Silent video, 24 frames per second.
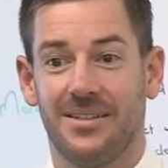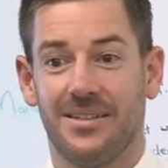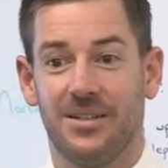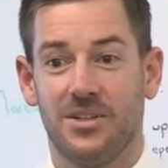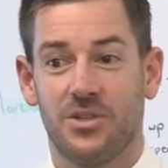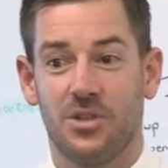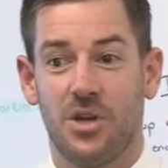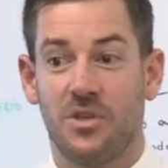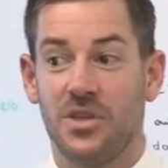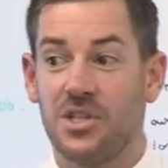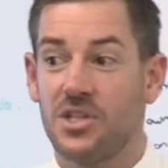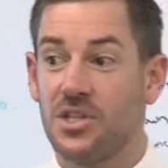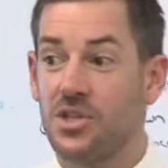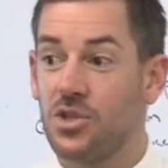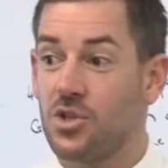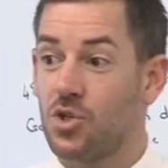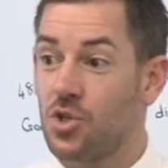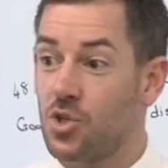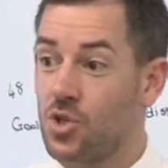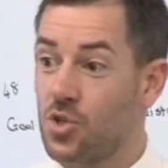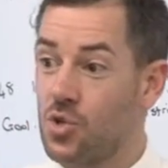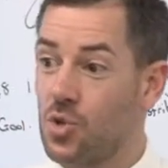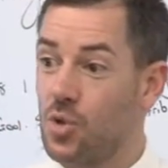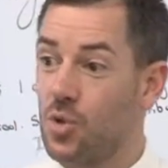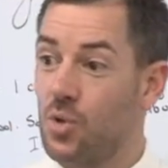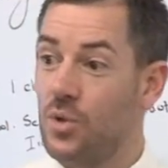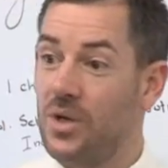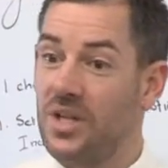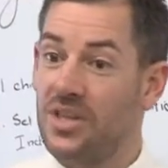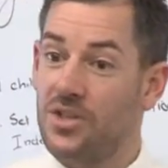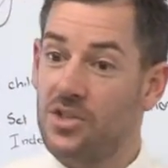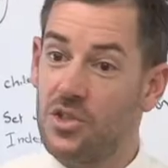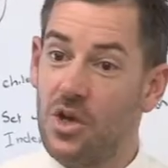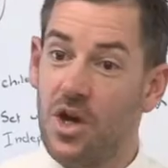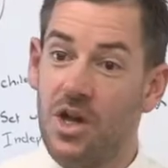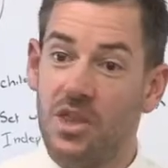So this is stored
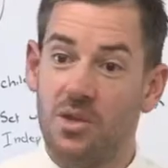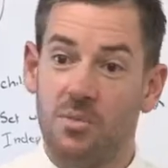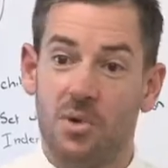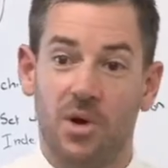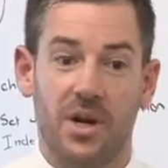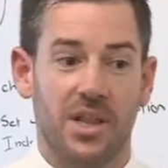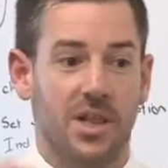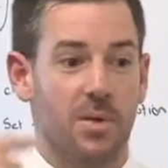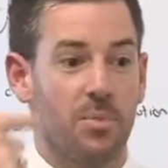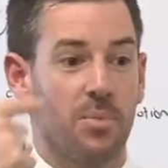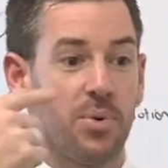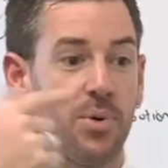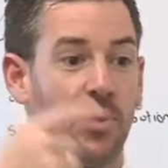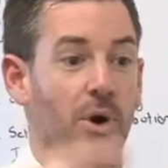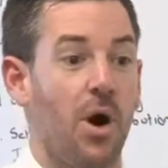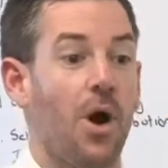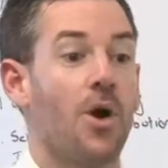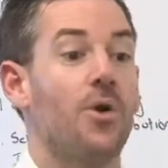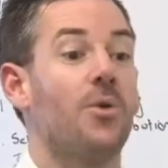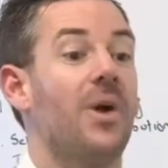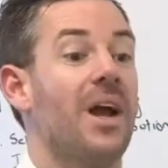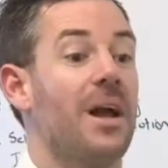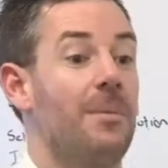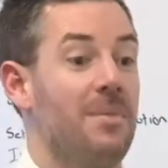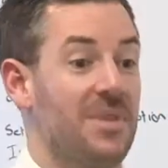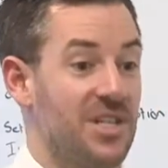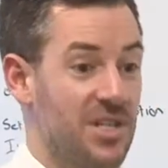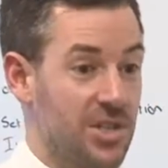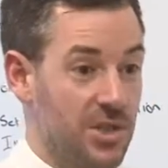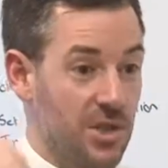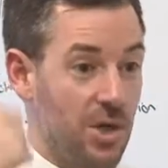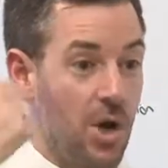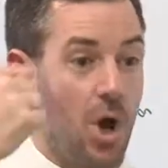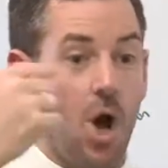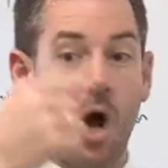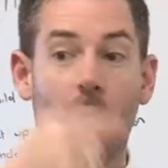inside the body. The program is
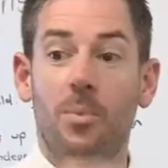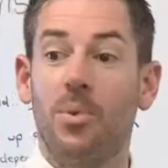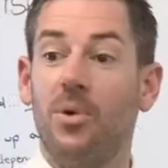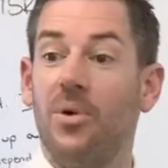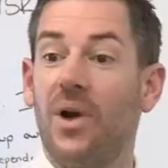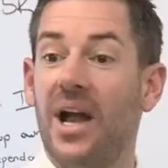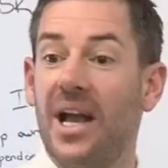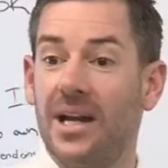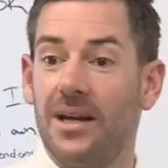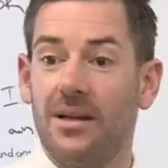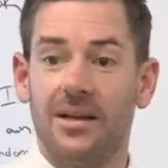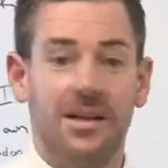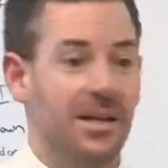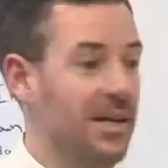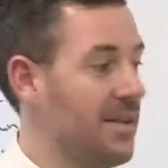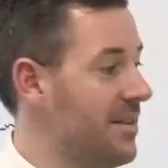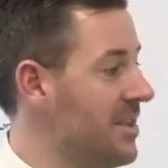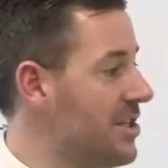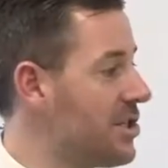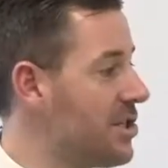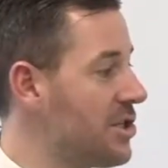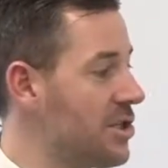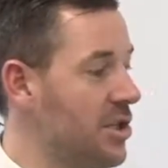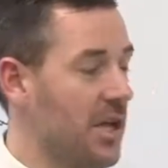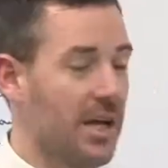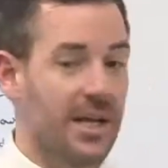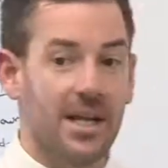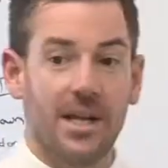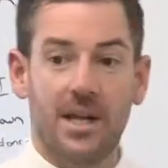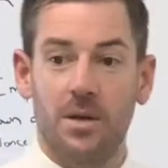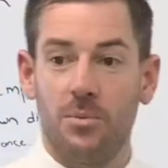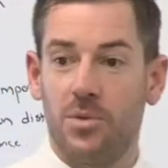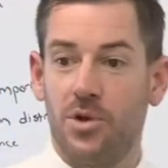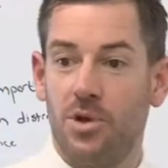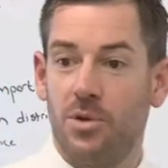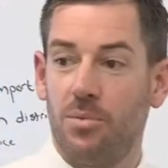still operating. This is like a
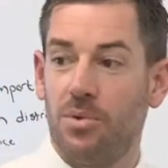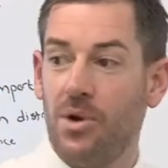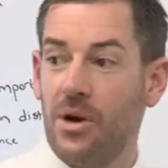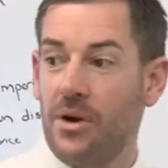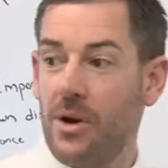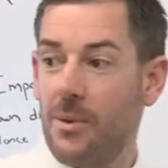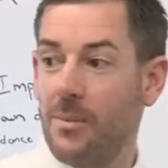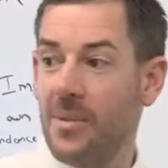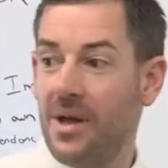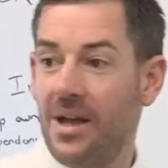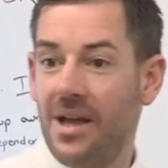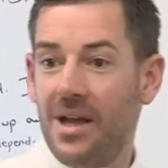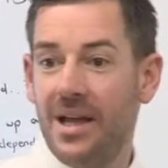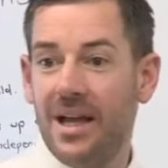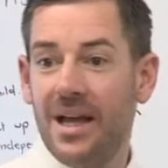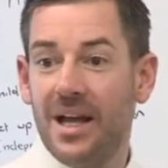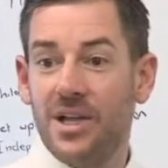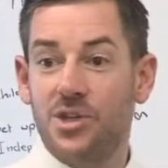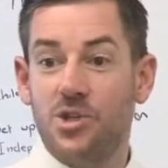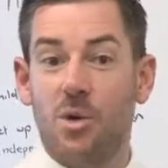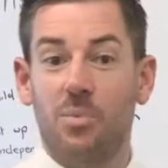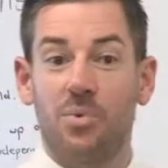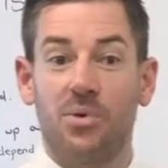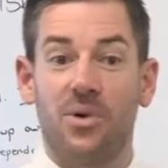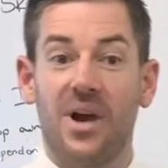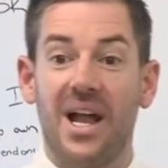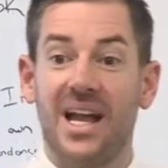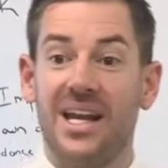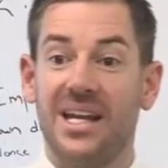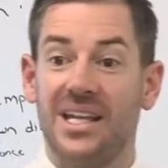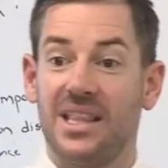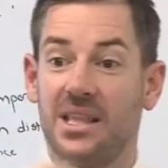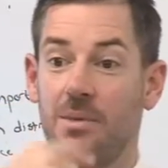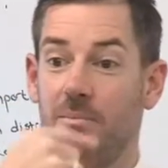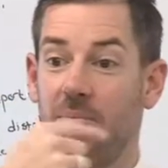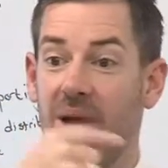computer program. It's
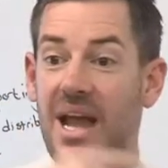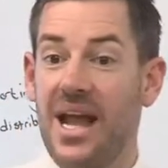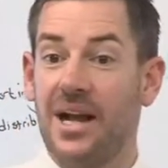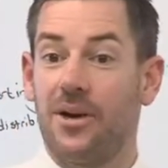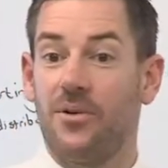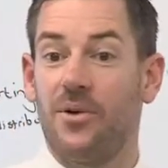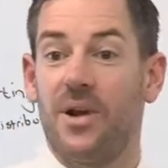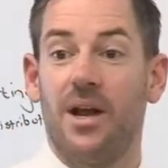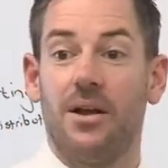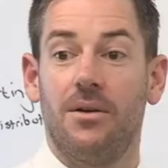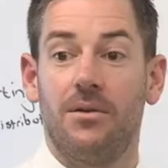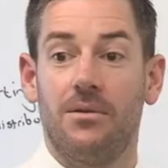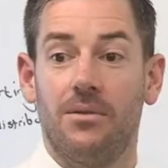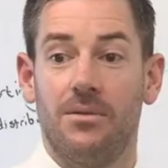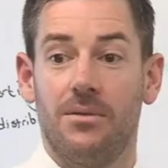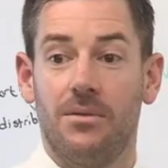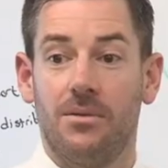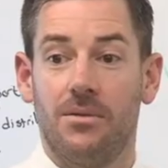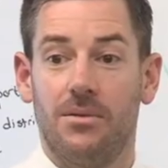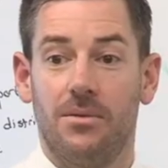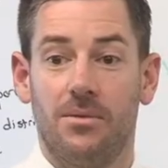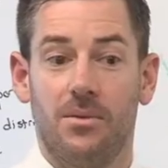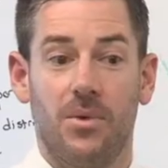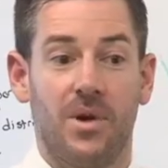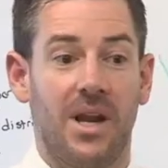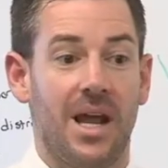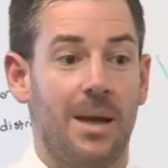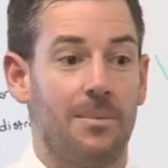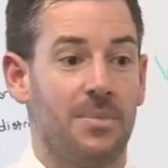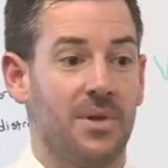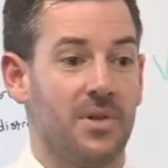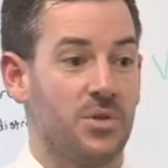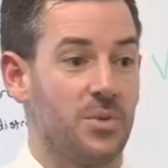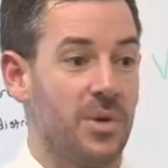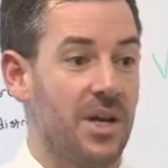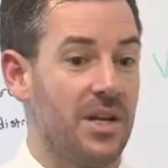operating in the background. What
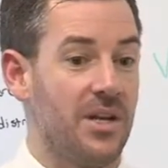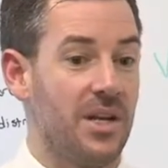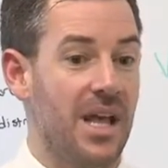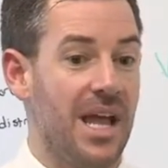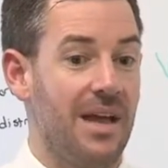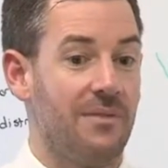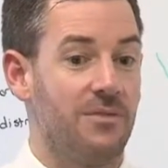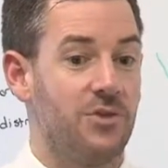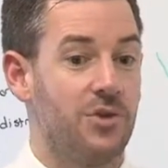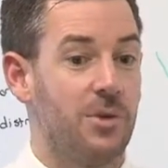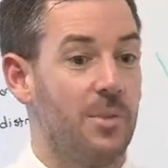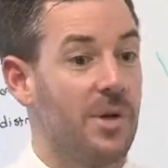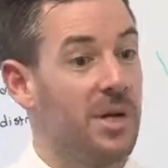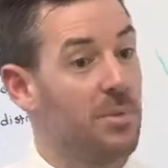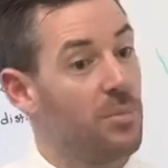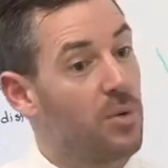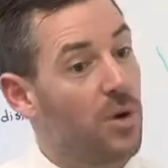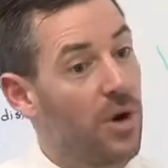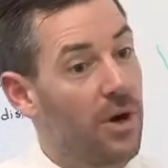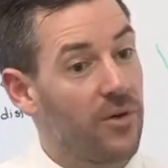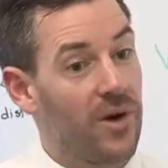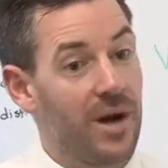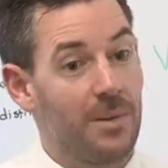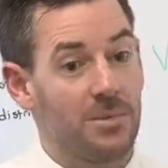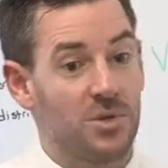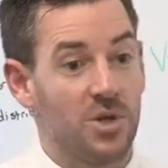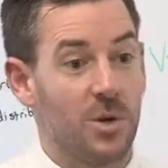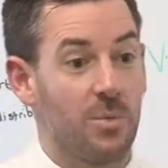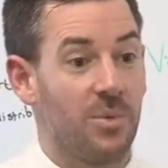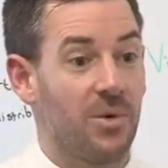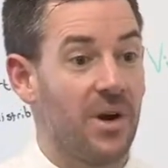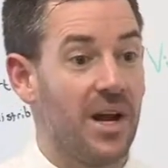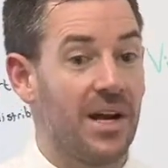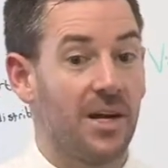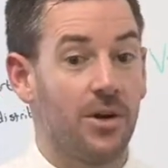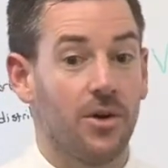happens when you have too many programs
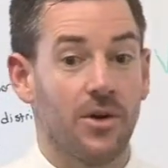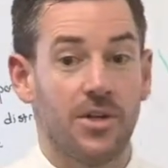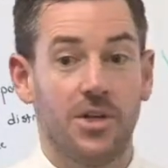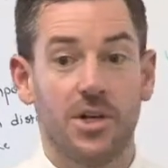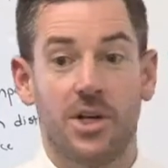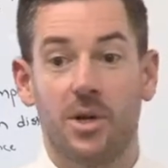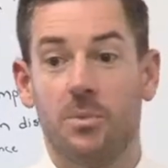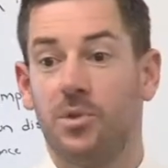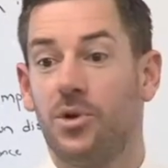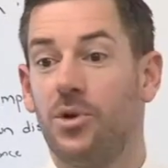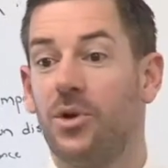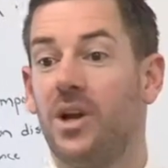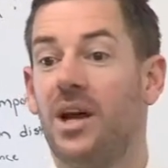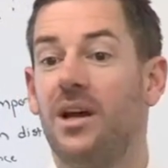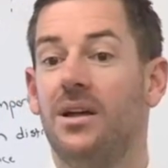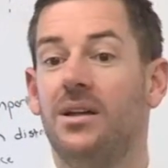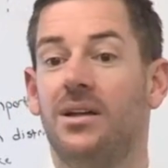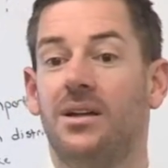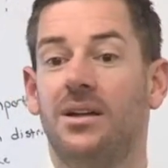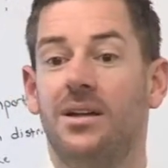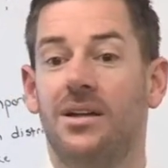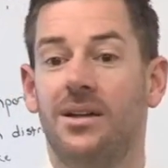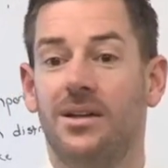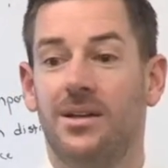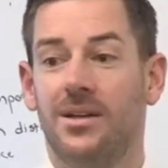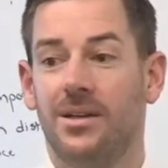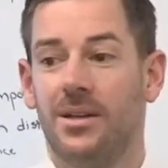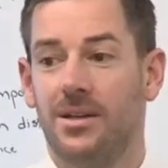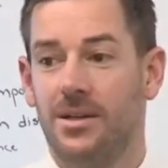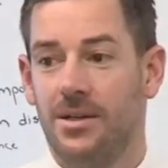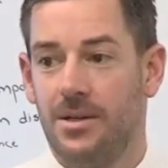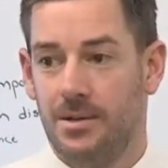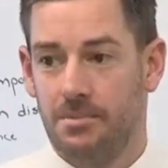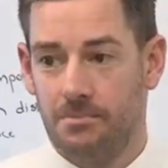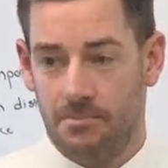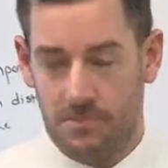operating on your computer?
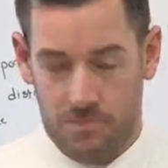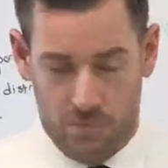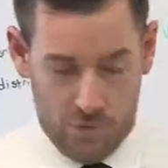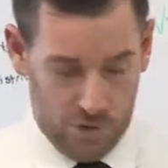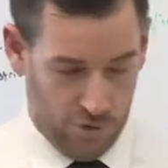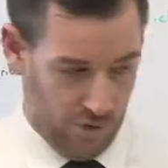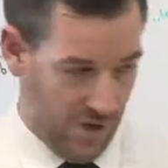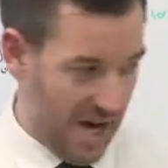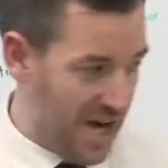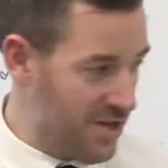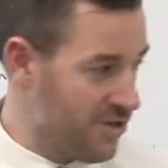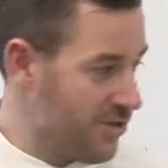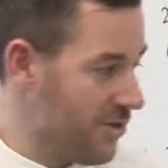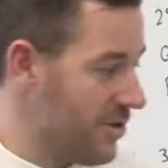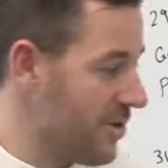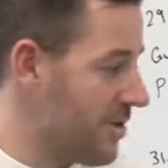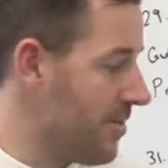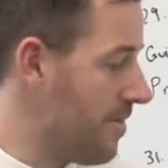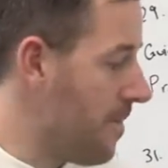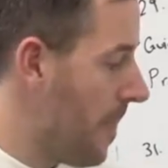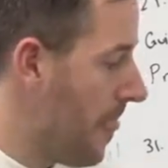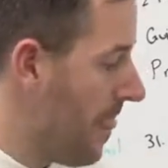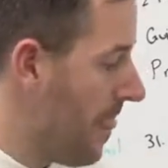Crashes. Crashes.